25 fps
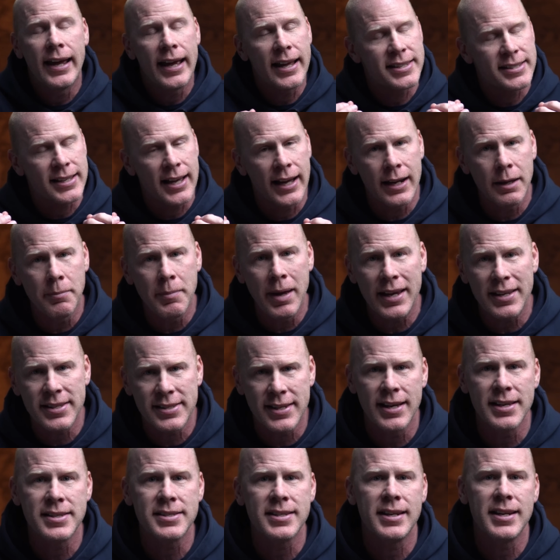It's gonna make
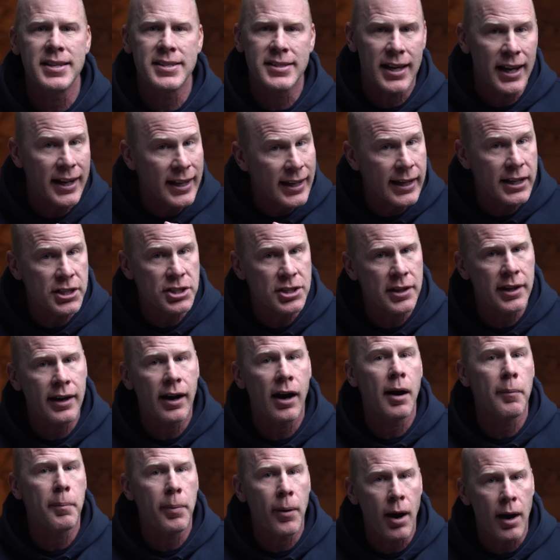sense and it's gonna get you there,
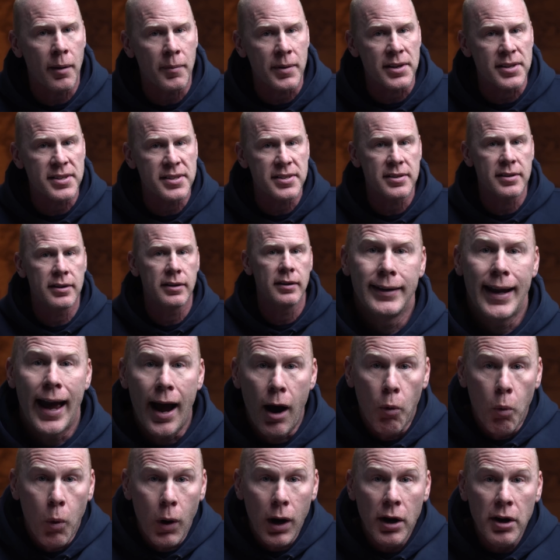I promise. Now,
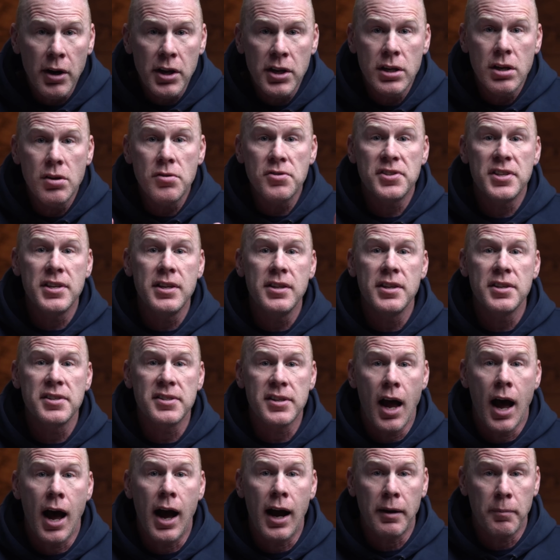where do you see the
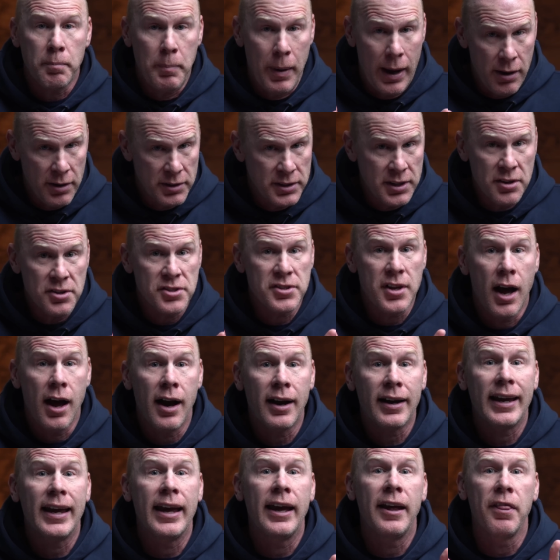stock, Palantir
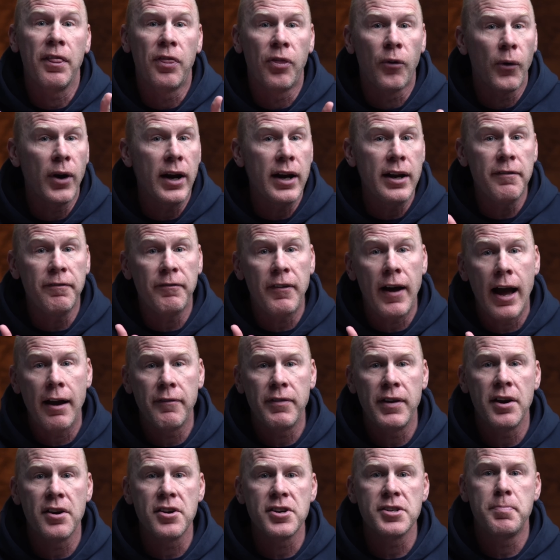stock, in three to five
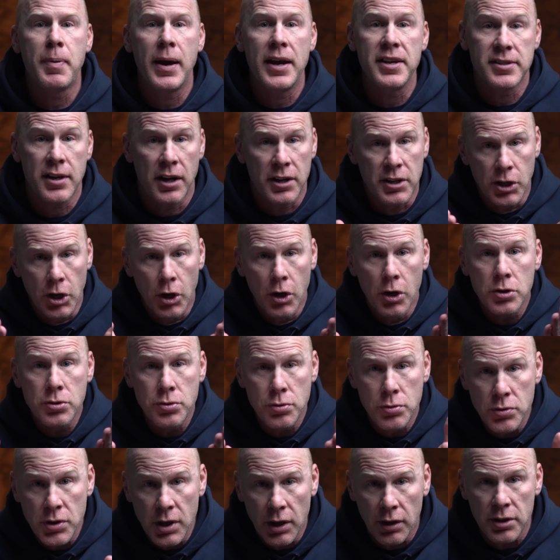years based on your
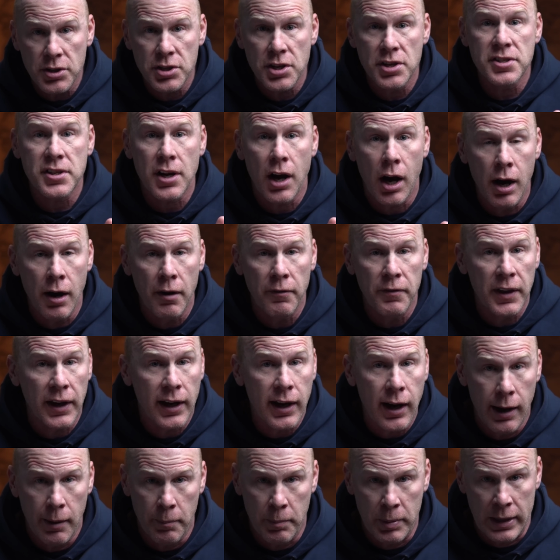due diligence of the
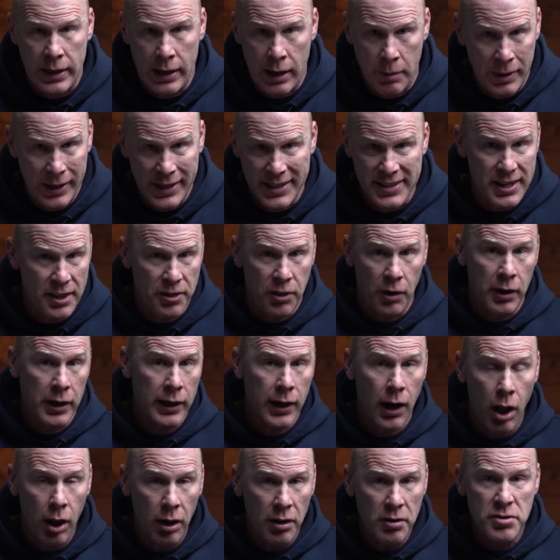company? I mean, is it thirty
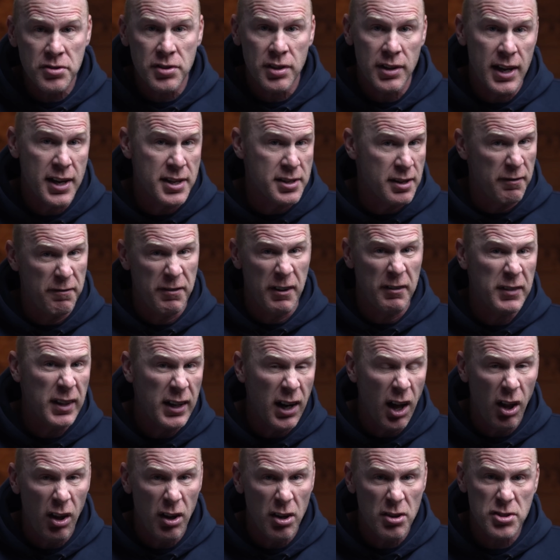dollars? Is it fifty
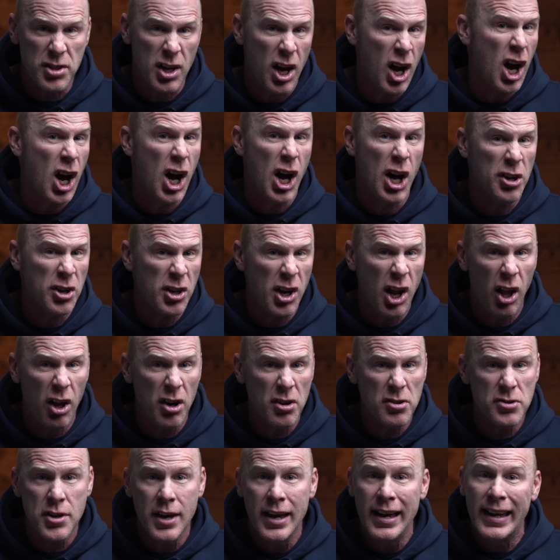dollars? one hundred
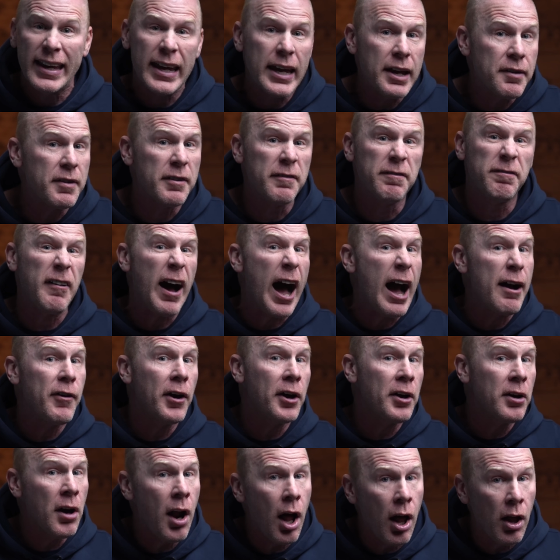dollars? Even five
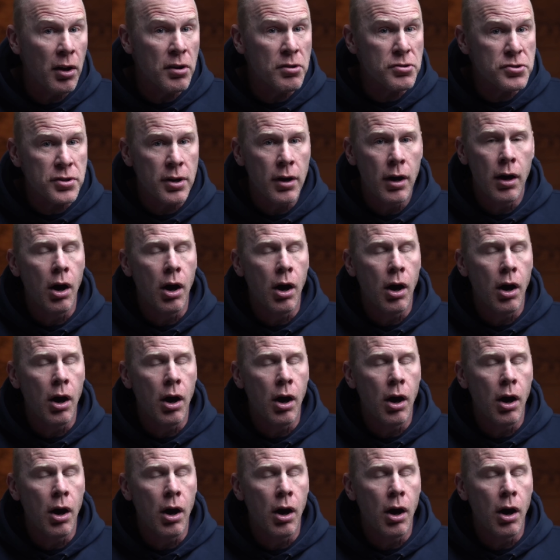hundred dollars?